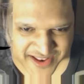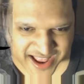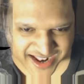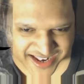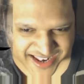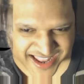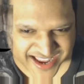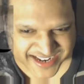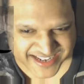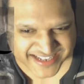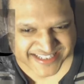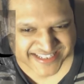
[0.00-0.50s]

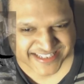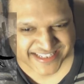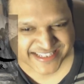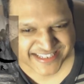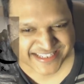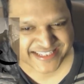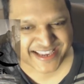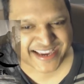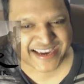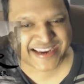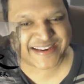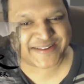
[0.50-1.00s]
I like his
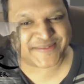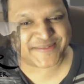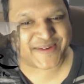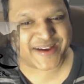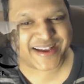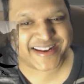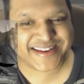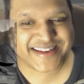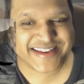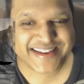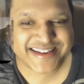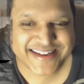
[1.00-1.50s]
design,
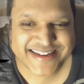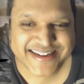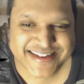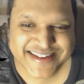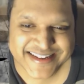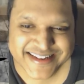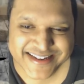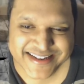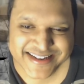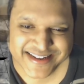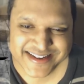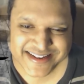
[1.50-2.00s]
man.
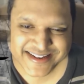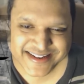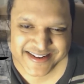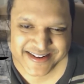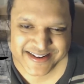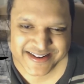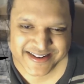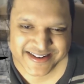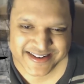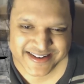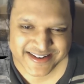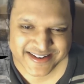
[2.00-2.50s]

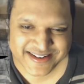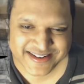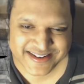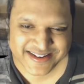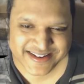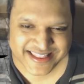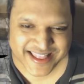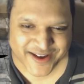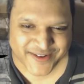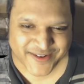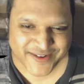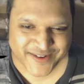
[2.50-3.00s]

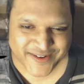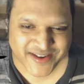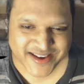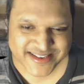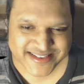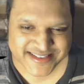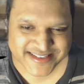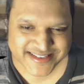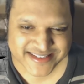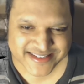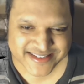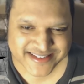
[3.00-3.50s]
Look at that Hello?
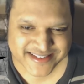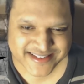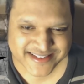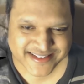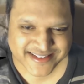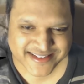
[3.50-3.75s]
Face.